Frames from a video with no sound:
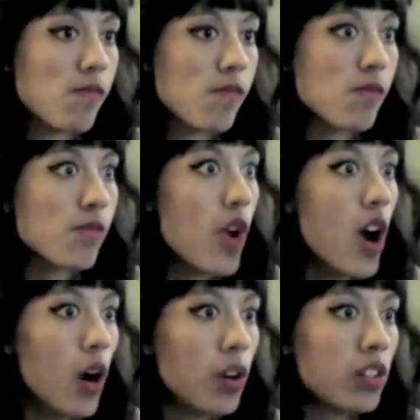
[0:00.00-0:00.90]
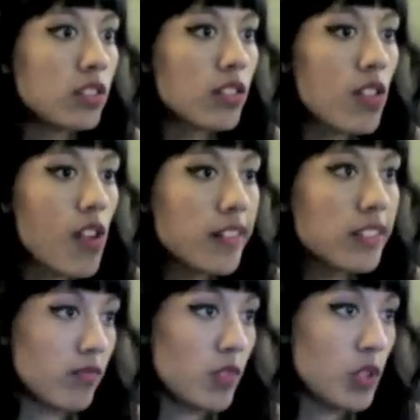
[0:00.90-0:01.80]
No!
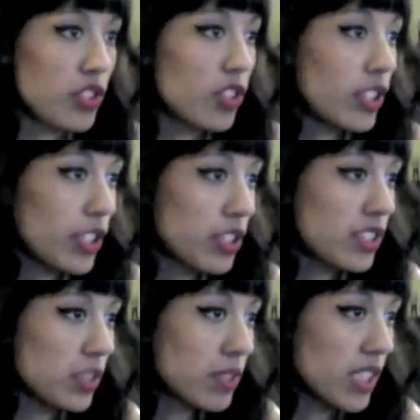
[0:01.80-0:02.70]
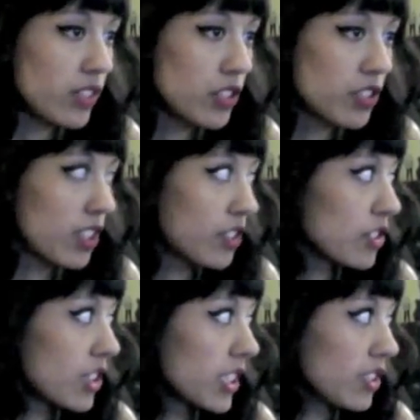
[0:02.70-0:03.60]
So these are clearly some saviors that are just
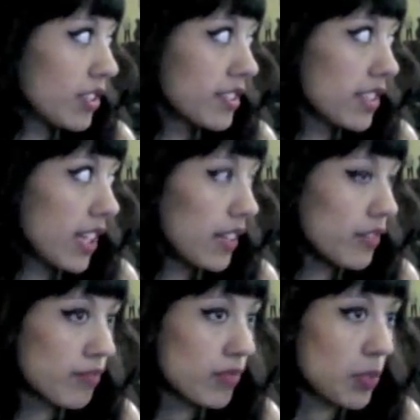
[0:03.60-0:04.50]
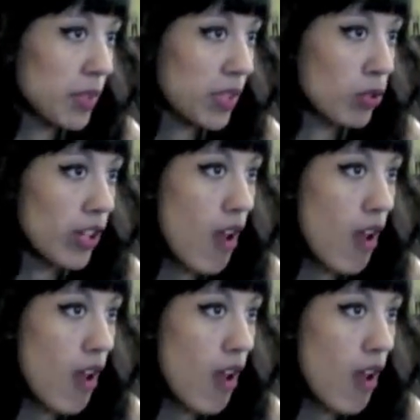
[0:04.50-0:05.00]
gonna kill this guy to make a point.